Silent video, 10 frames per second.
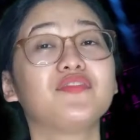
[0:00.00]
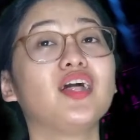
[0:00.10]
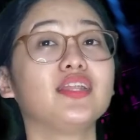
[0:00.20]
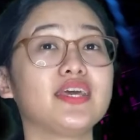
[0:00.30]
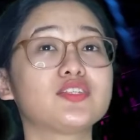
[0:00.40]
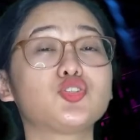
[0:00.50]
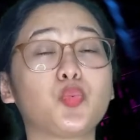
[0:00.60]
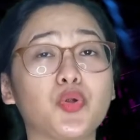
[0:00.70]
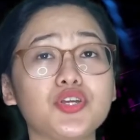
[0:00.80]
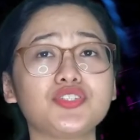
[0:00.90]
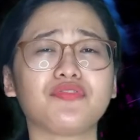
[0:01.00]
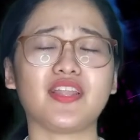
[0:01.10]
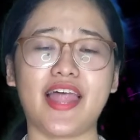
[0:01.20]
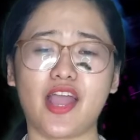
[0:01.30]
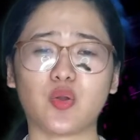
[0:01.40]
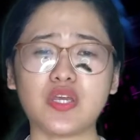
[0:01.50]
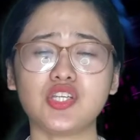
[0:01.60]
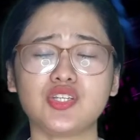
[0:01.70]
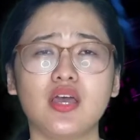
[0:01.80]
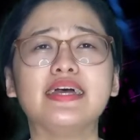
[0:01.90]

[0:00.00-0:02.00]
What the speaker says: that lists the words of a language,